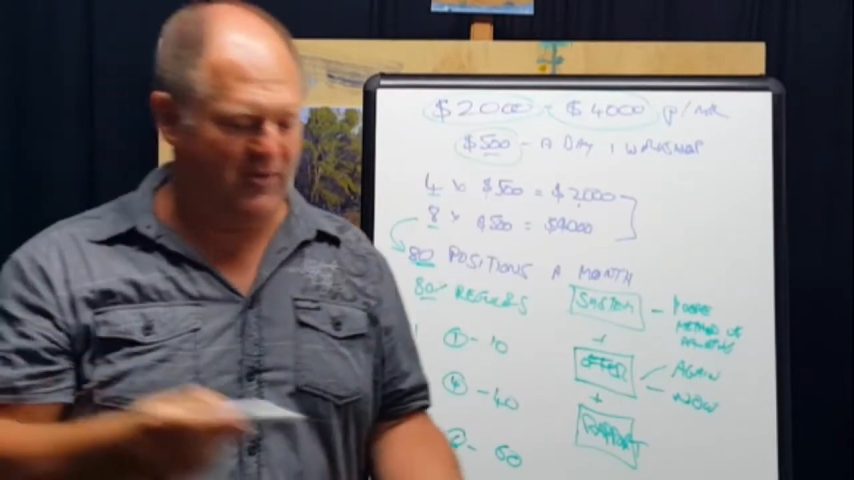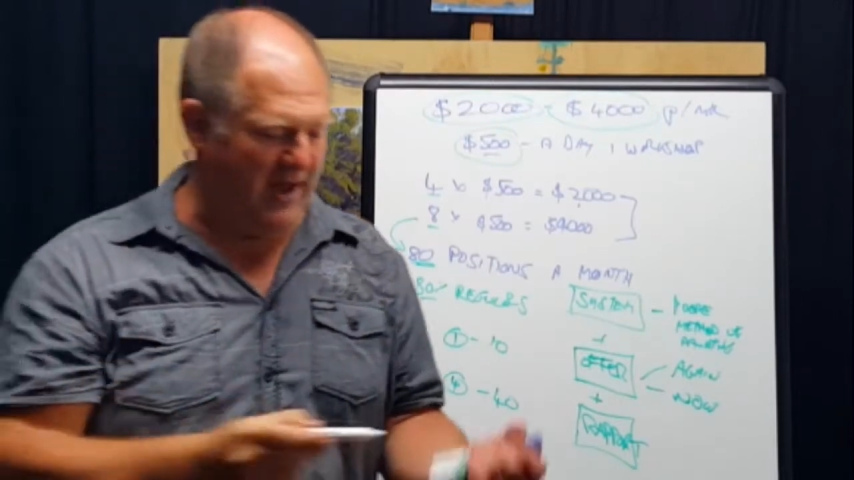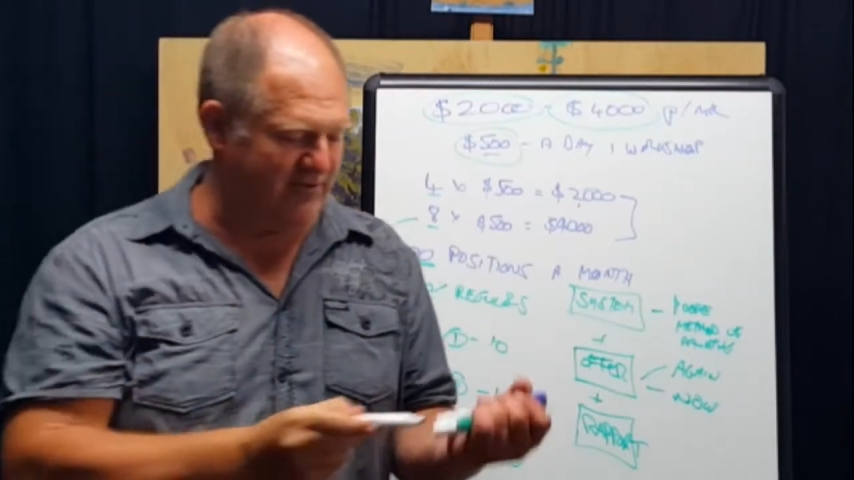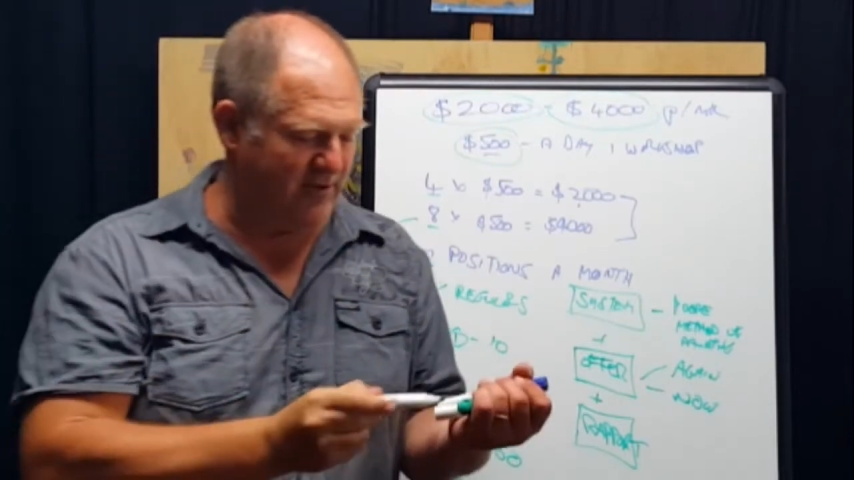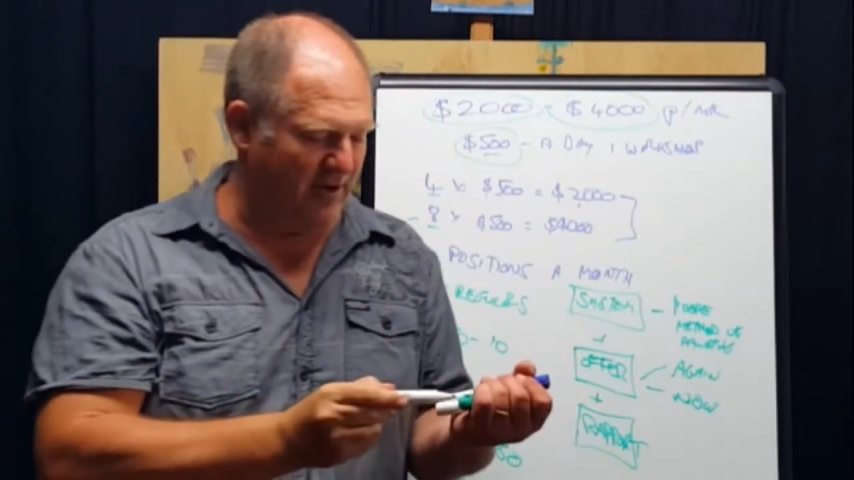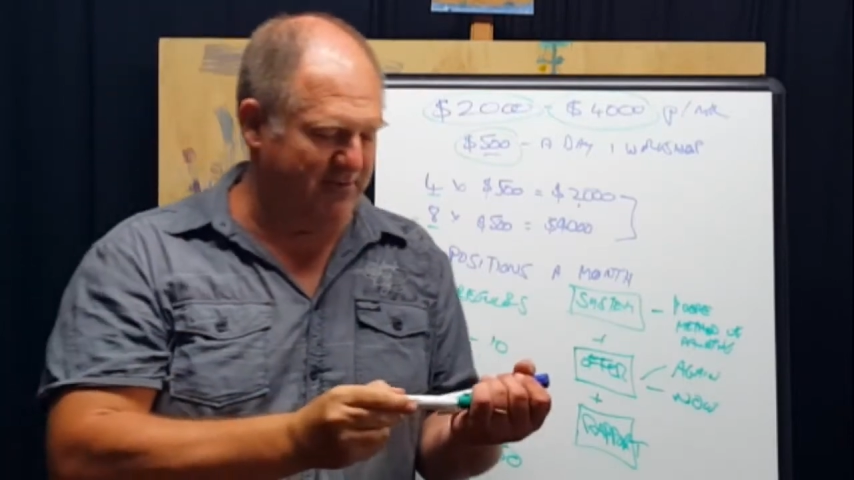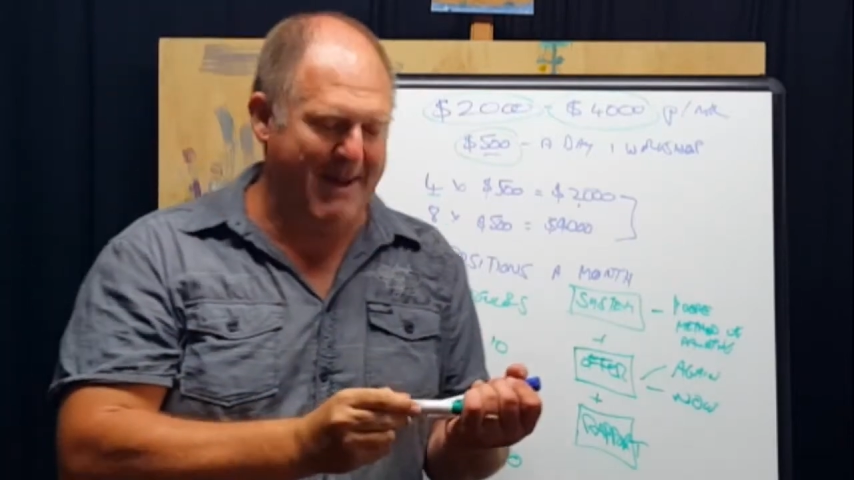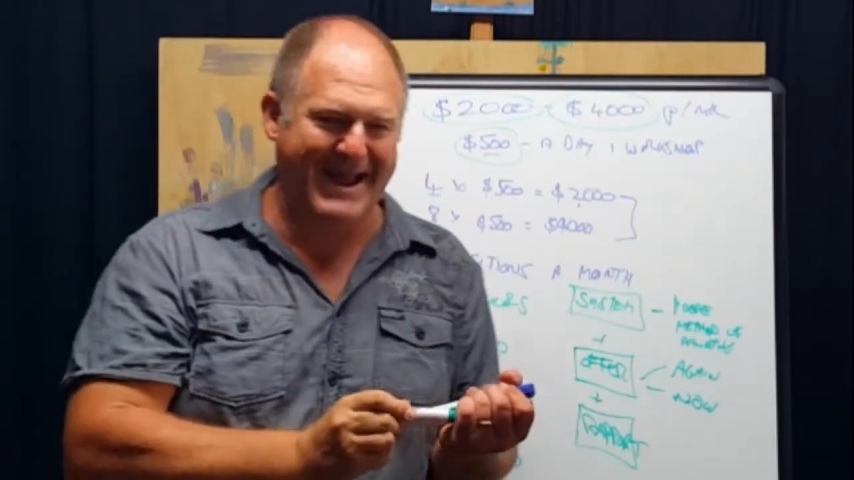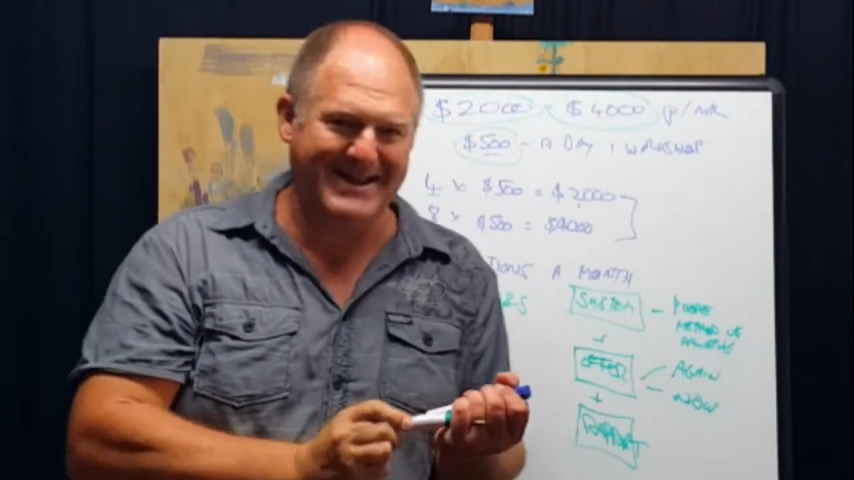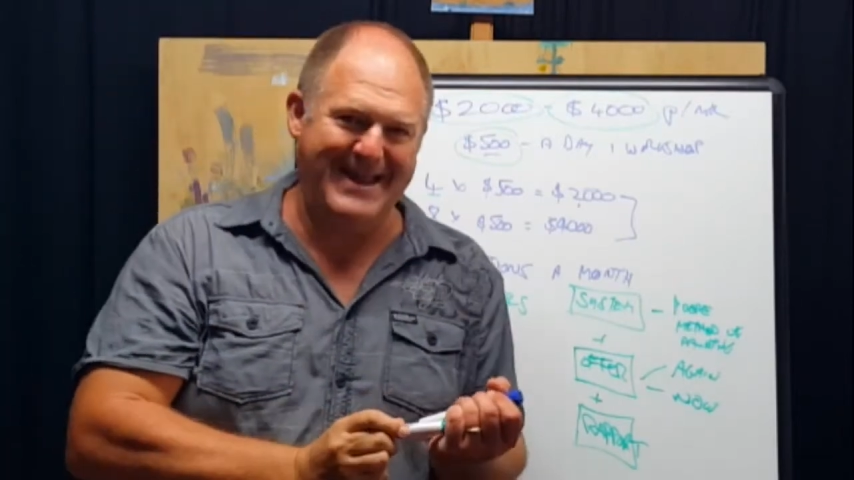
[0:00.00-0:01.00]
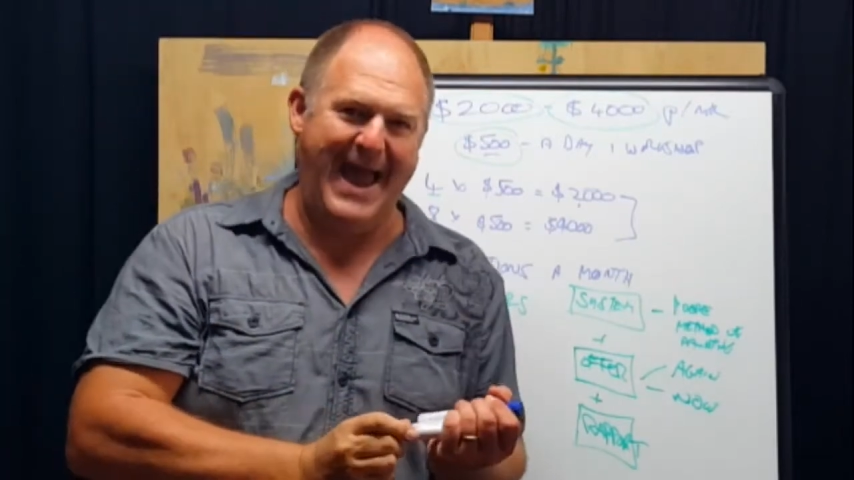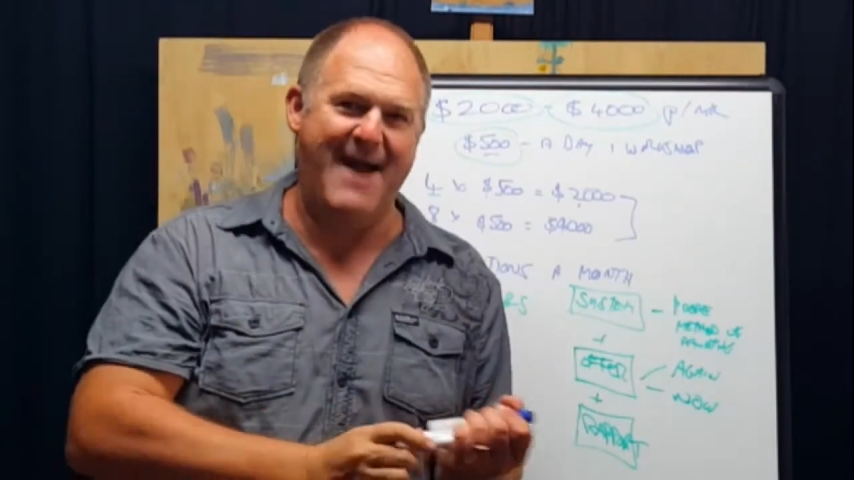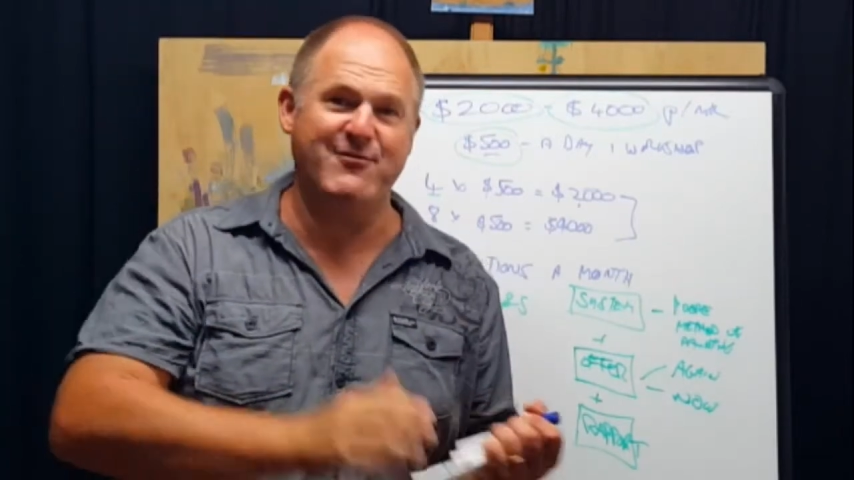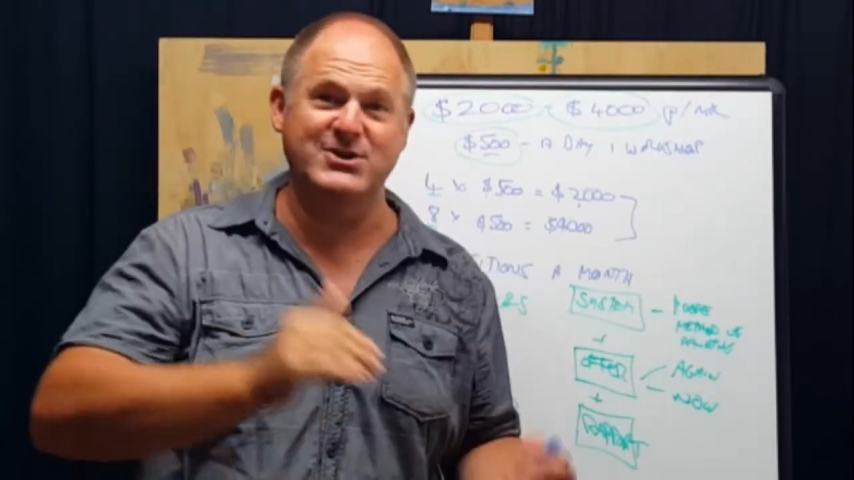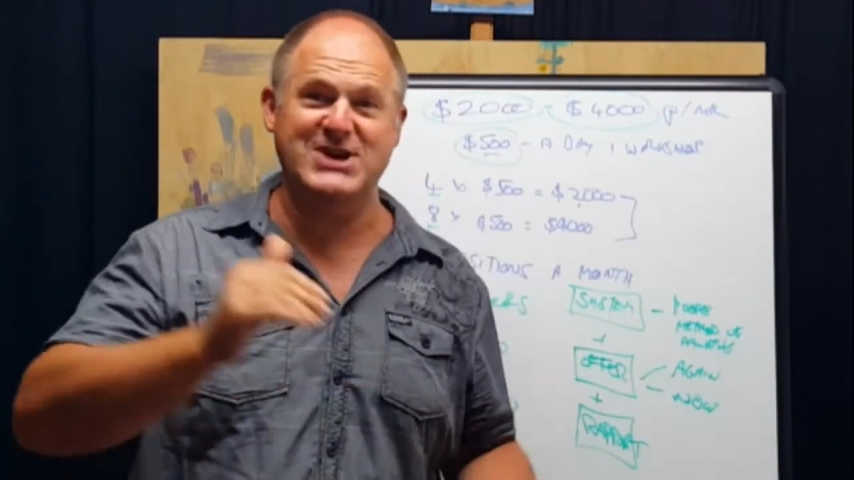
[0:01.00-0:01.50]
thousand dollars make in the
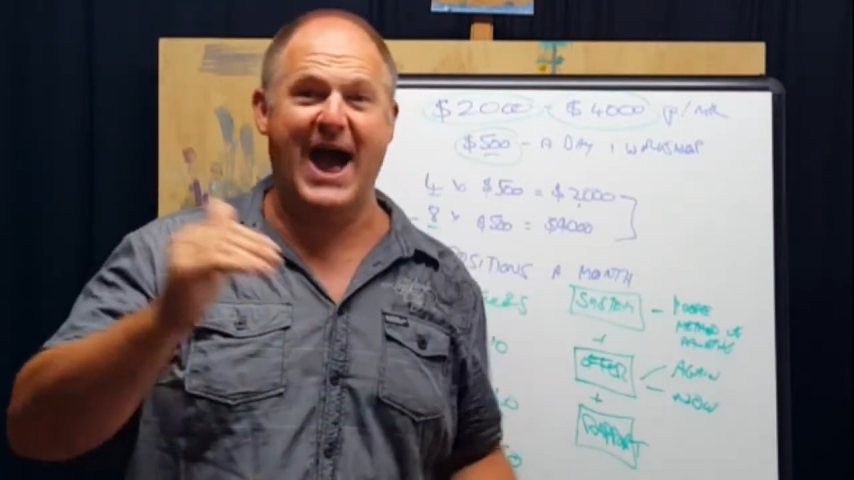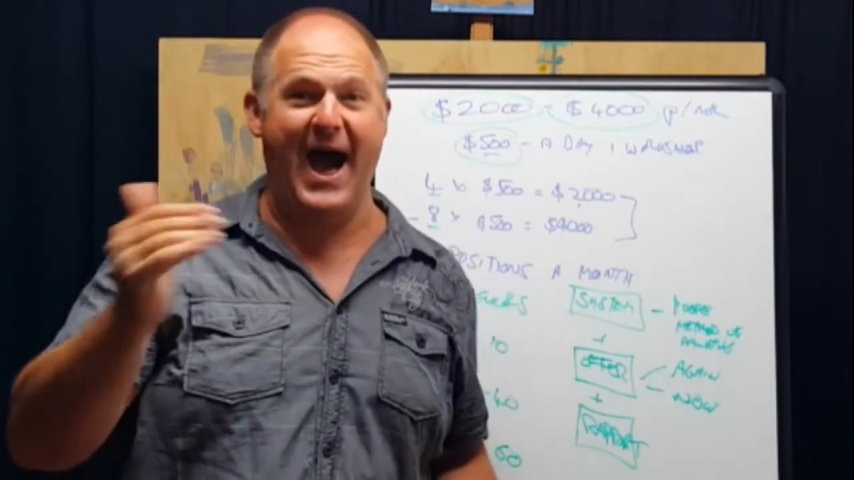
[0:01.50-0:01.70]
average